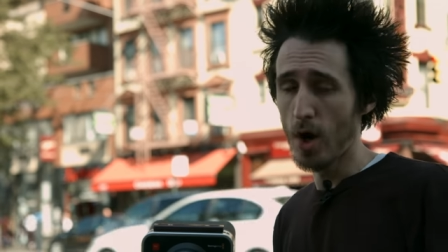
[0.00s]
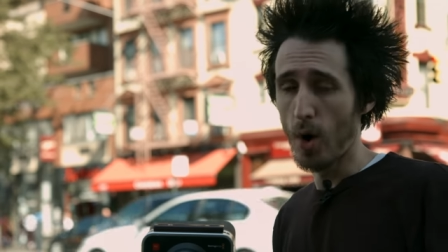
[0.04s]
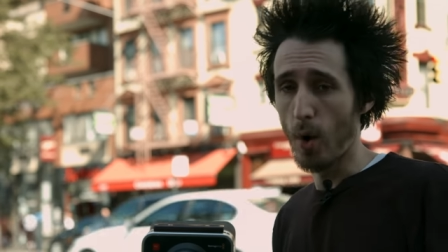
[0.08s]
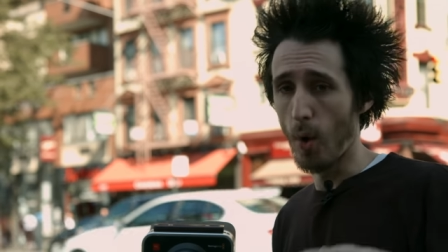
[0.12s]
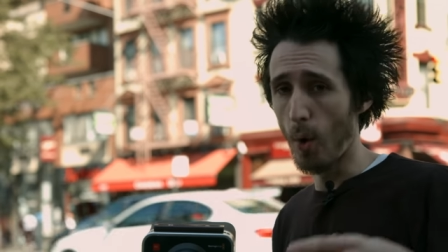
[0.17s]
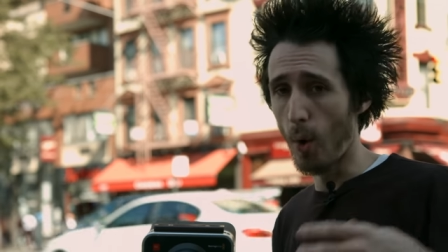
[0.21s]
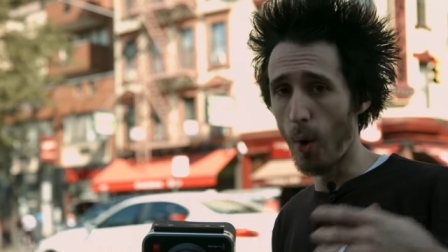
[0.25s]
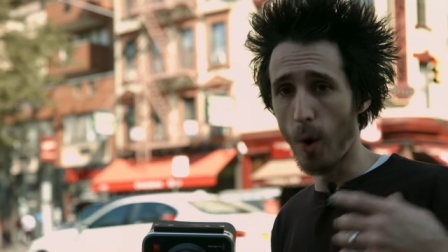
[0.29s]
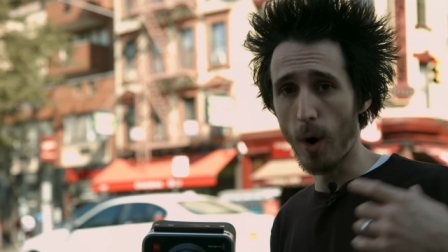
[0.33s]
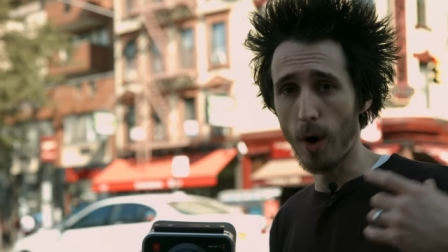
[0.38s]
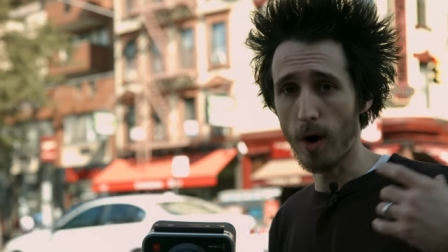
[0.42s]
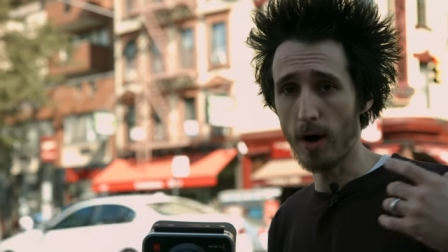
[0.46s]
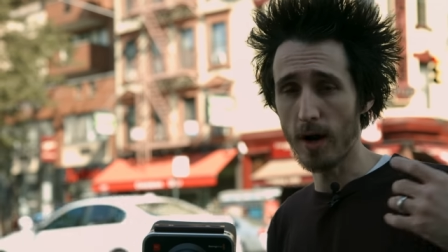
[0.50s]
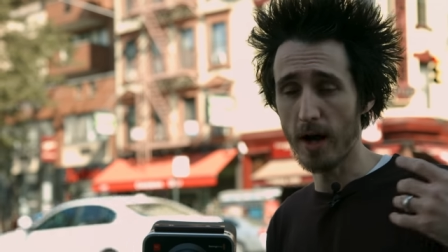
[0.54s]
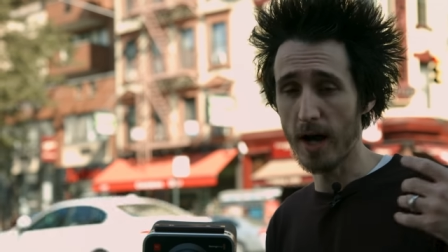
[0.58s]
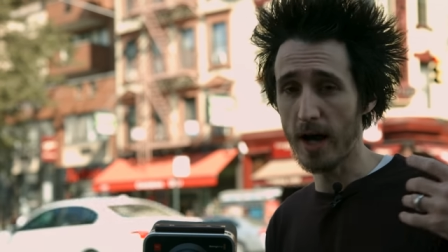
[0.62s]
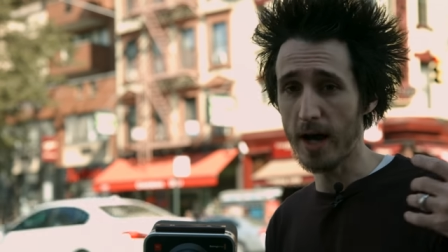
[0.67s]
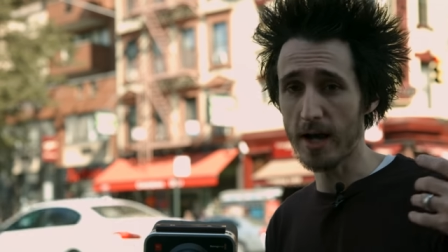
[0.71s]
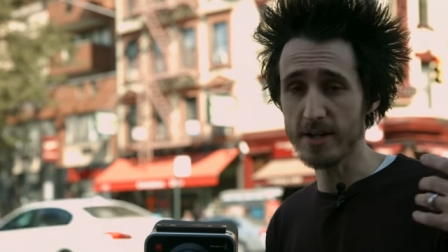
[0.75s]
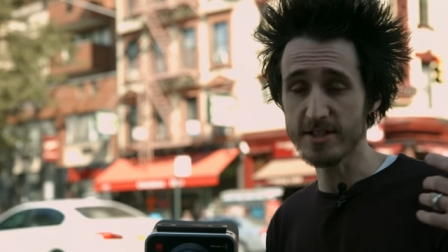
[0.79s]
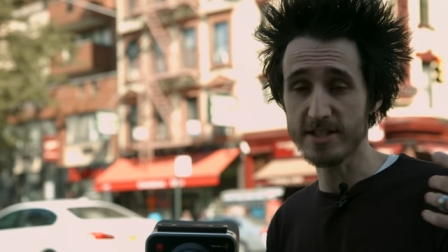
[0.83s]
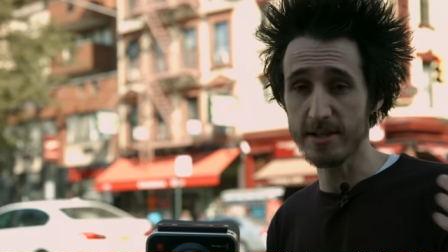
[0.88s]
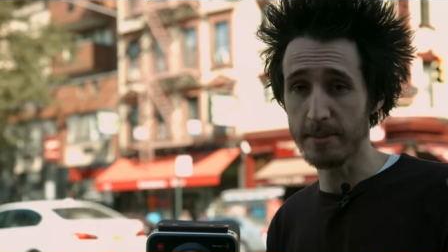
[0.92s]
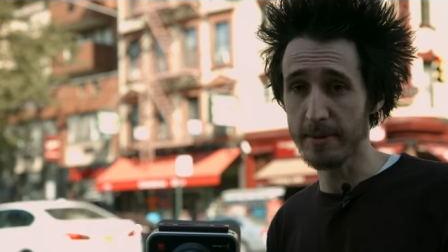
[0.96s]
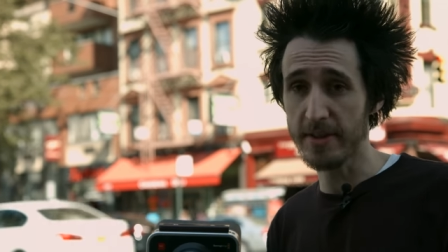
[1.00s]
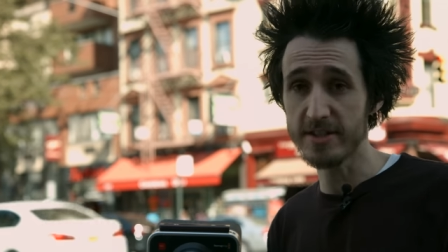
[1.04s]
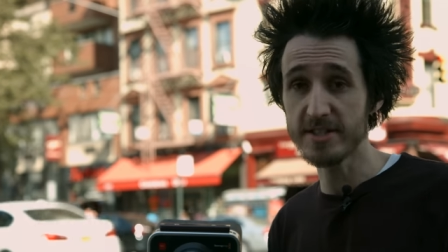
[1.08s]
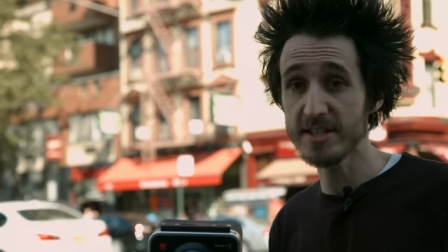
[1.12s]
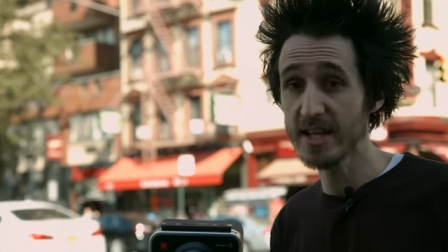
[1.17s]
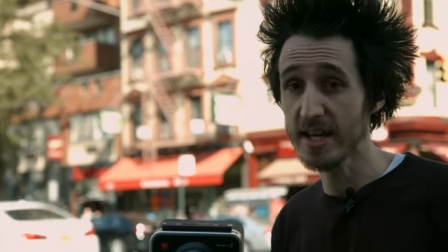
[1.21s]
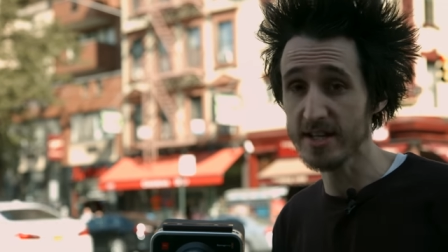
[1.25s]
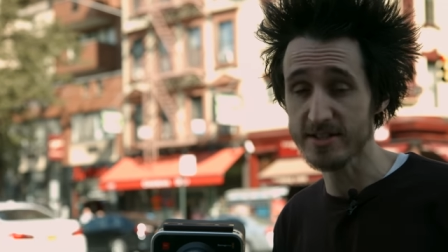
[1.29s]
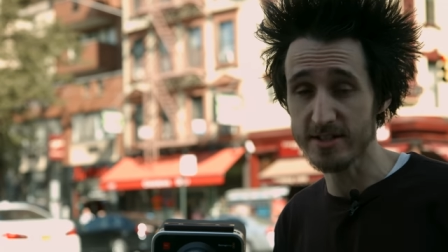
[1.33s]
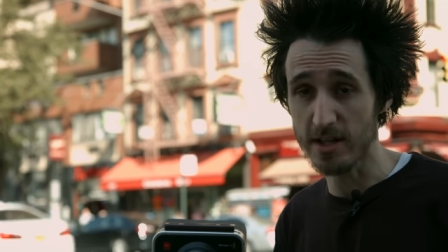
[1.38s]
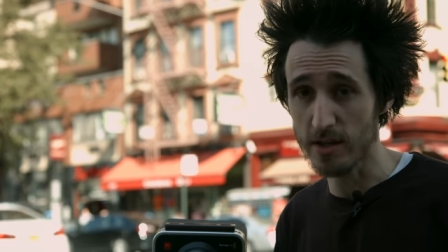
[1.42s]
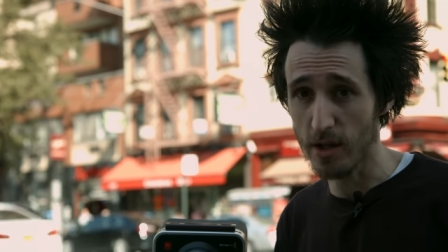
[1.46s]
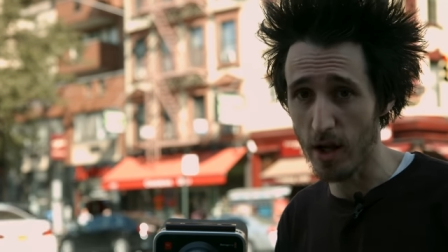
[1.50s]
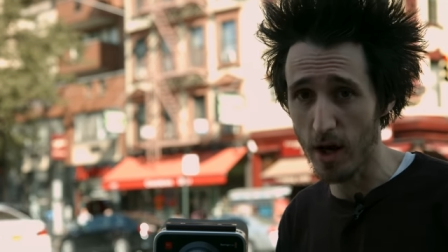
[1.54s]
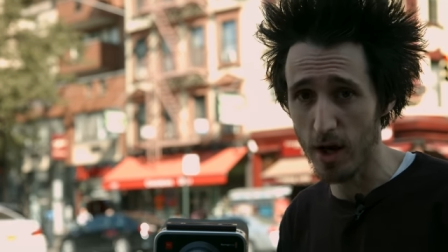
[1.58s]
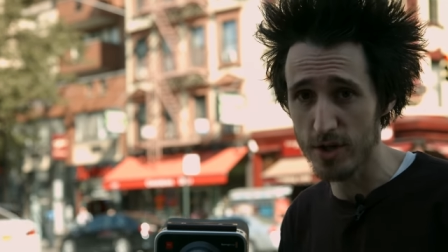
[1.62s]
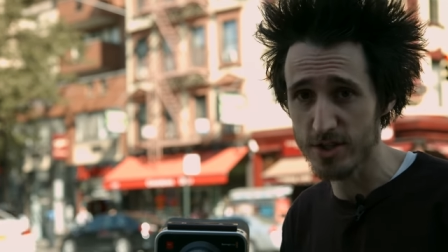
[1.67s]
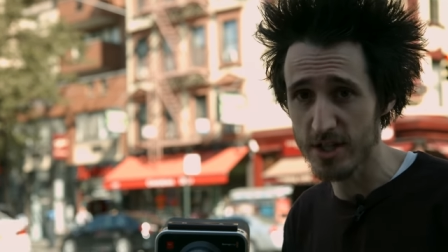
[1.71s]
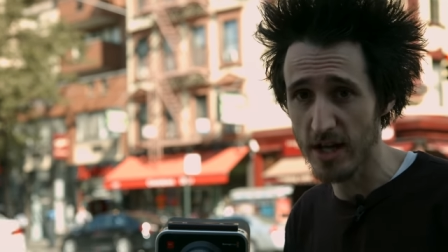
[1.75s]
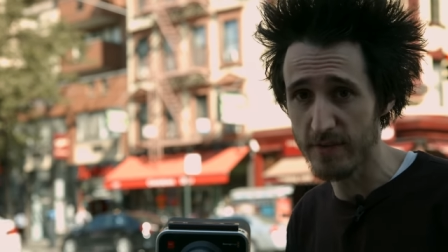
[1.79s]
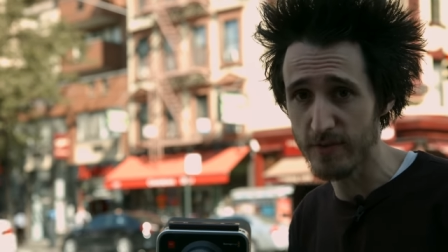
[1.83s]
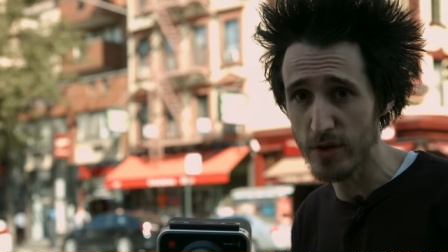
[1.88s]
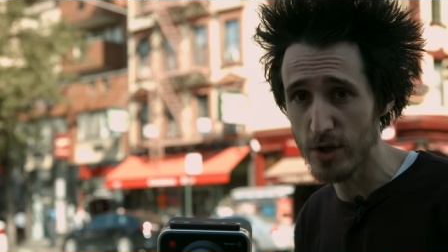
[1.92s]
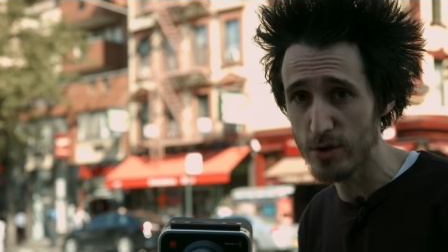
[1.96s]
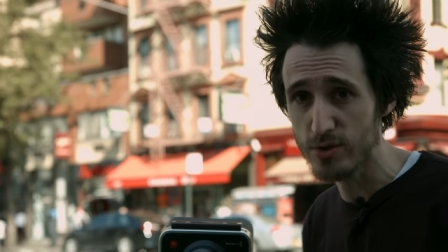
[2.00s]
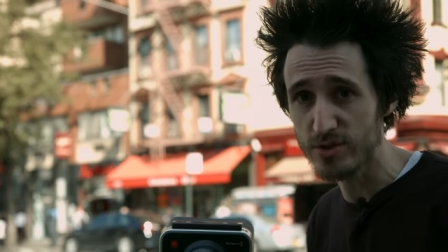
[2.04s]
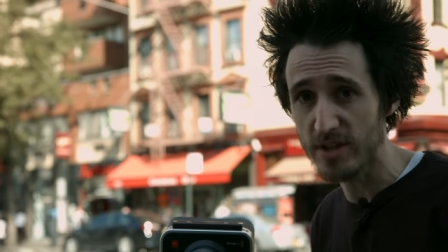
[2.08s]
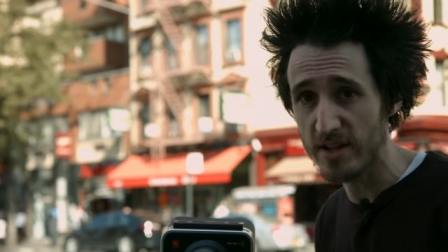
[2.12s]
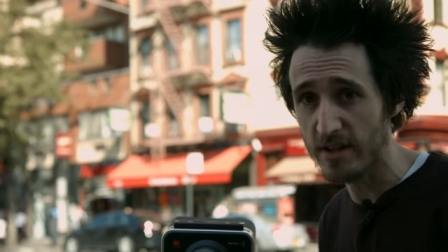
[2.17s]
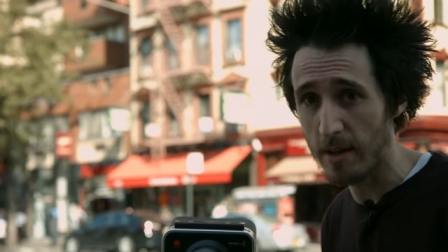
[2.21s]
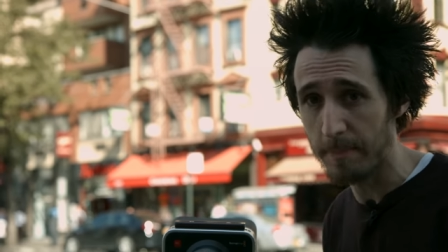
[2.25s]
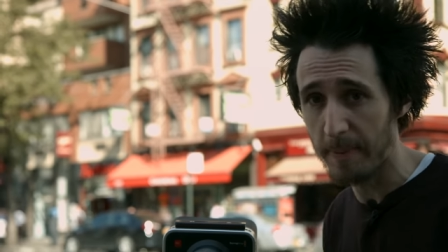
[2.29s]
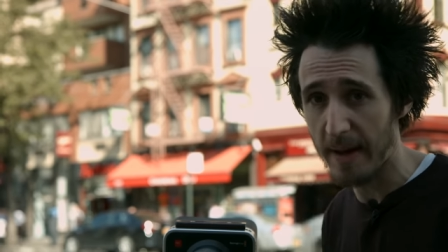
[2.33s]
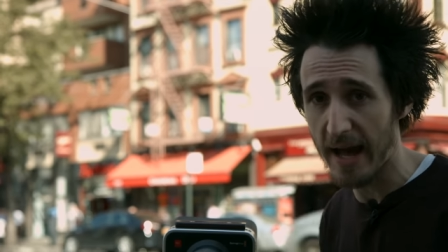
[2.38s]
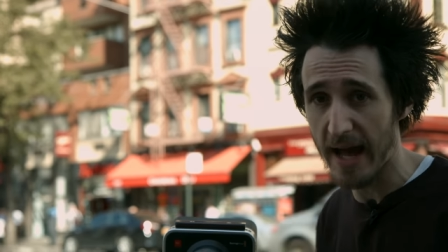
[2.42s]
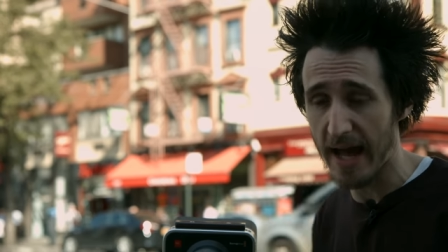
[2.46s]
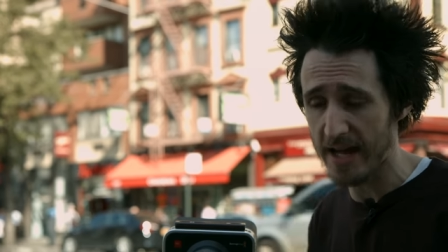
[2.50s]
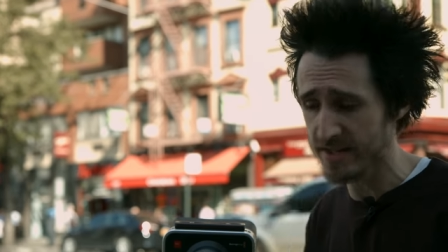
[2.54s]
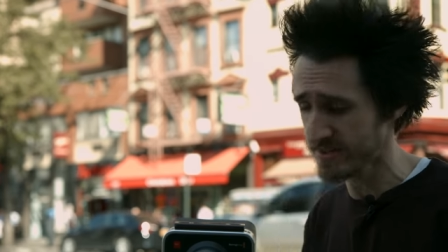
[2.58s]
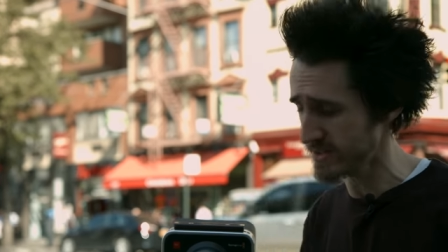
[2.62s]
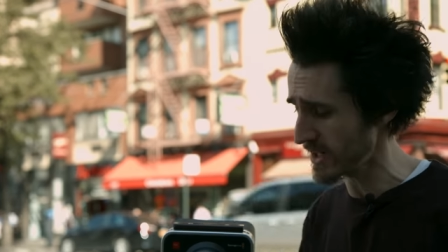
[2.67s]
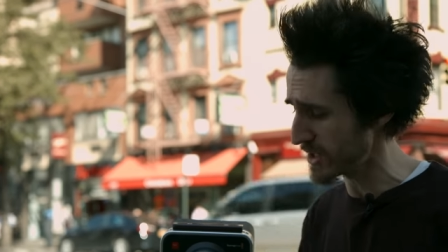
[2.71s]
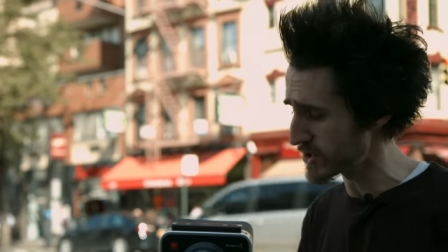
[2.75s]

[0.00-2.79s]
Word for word: or some of the DSLRs I've used in the past.